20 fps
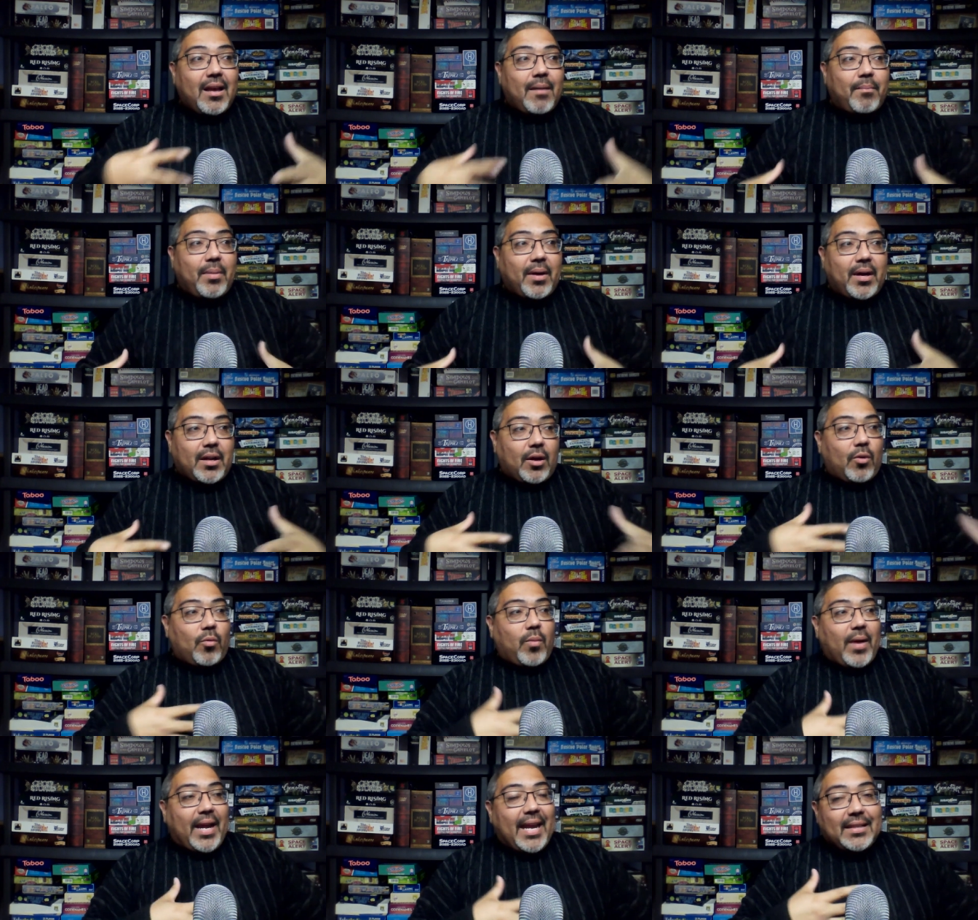but a
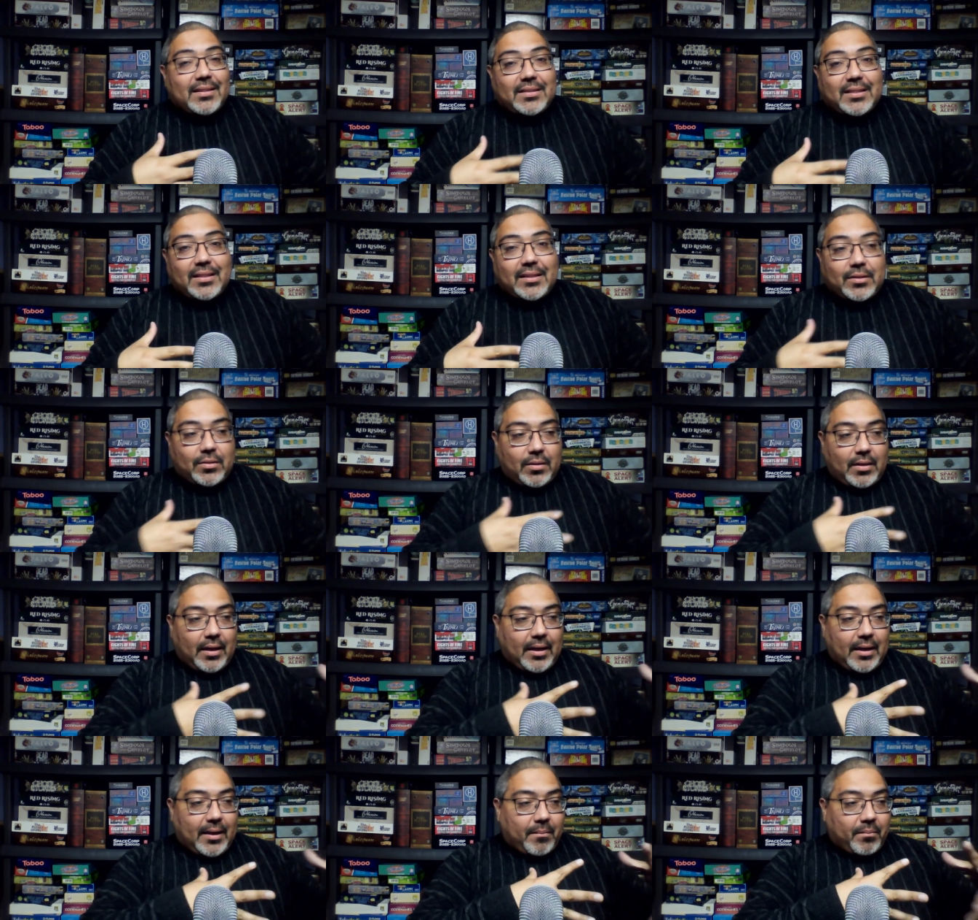way to
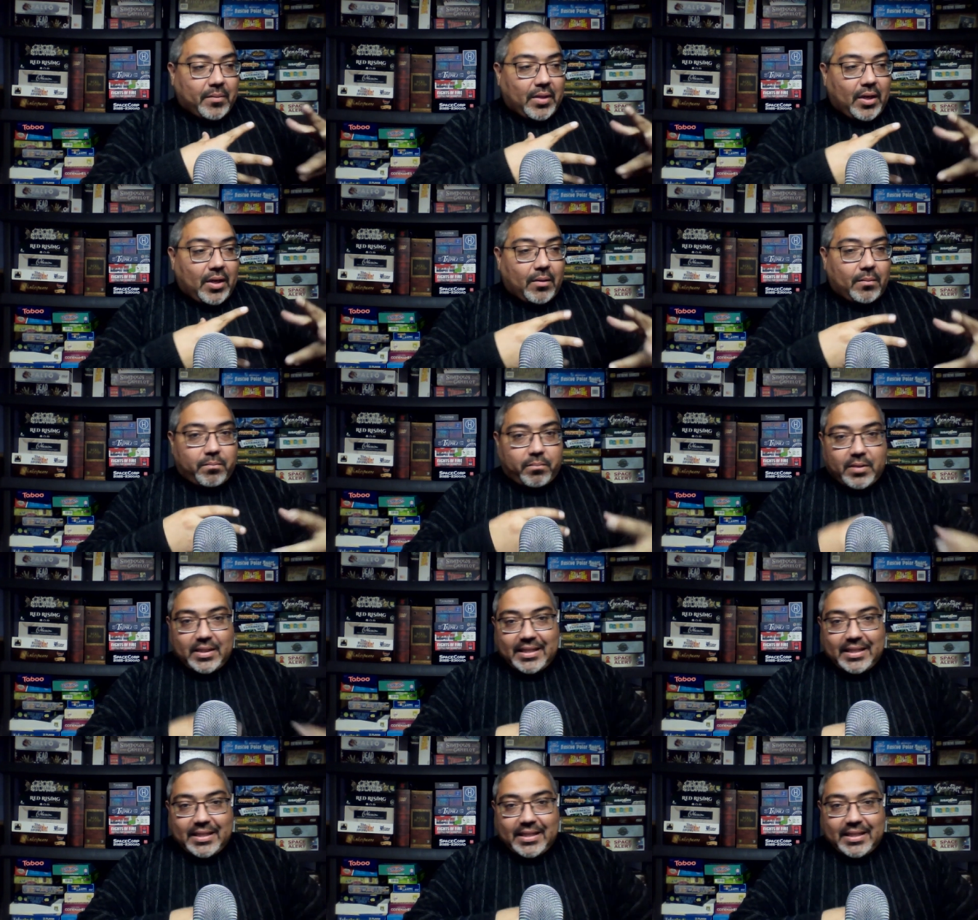um, you know